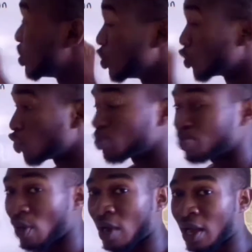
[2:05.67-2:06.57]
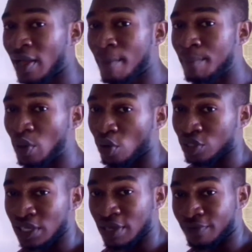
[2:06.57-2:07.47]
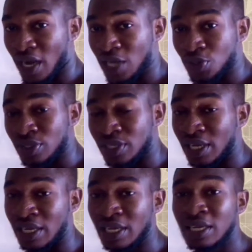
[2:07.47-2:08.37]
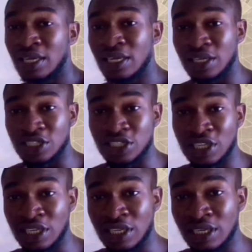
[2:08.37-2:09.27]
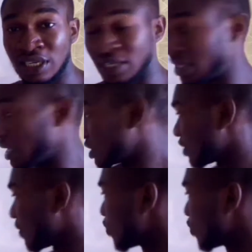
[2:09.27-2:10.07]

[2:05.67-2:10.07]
The root power, because a fraction there is the index.